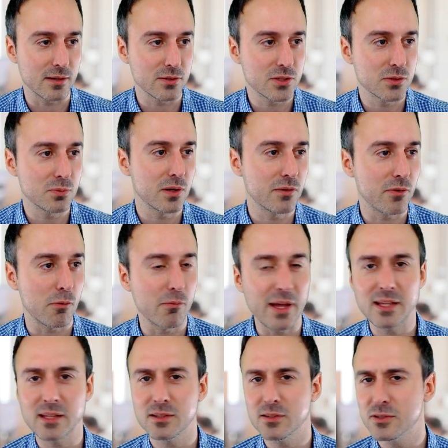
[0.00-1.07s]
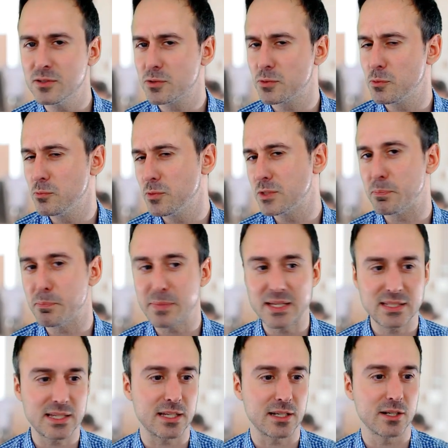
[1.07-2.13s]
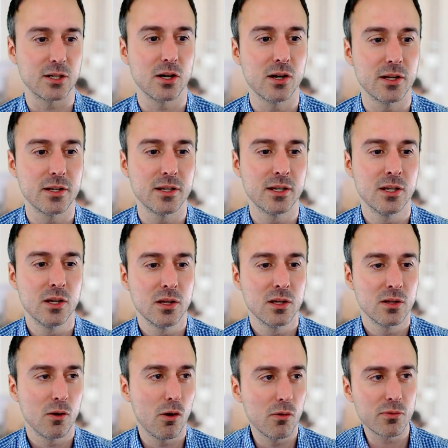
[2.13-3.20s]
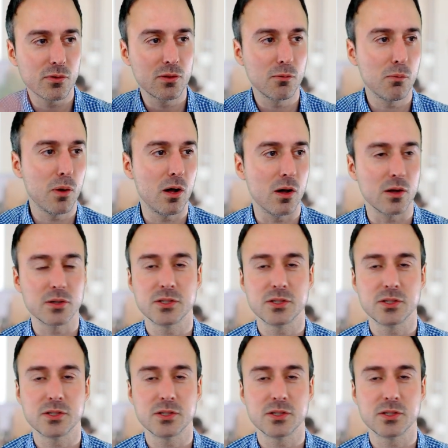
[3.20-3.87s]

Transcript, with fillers: She's one of our regulars who was missing, gone over the wall.